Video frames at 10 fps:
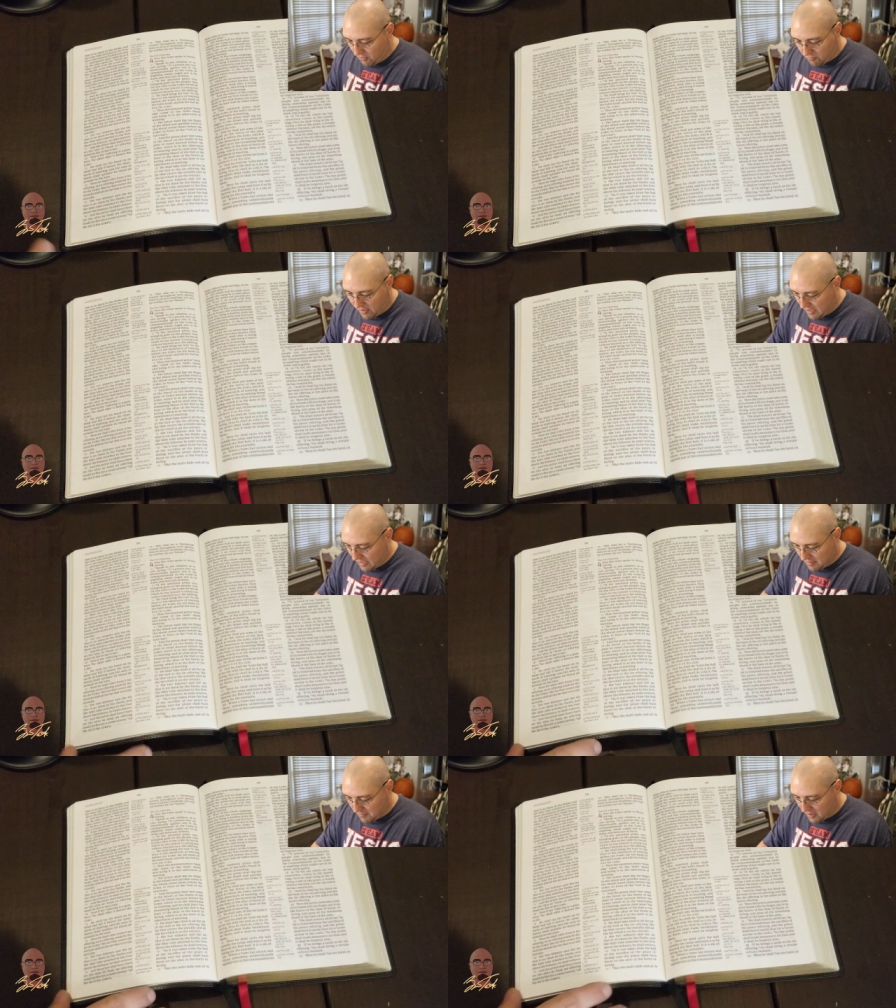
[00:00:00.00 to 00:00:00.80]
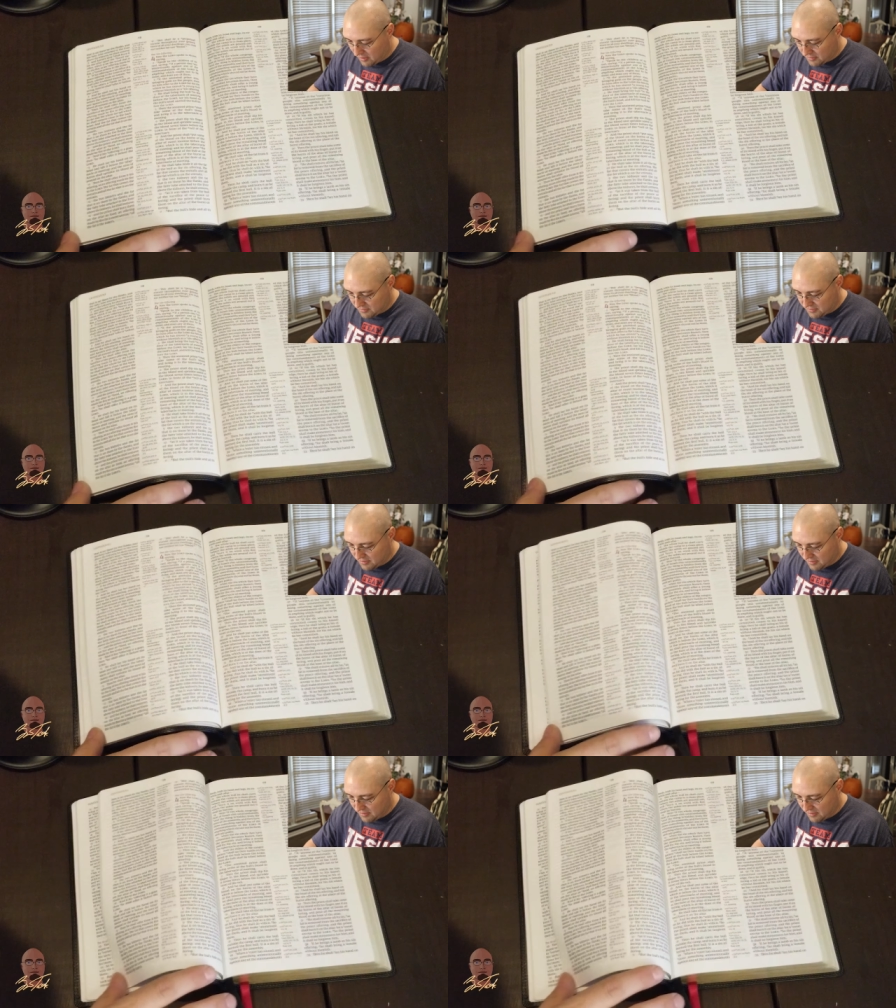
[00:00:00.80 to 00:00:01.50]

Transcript: right out of the box.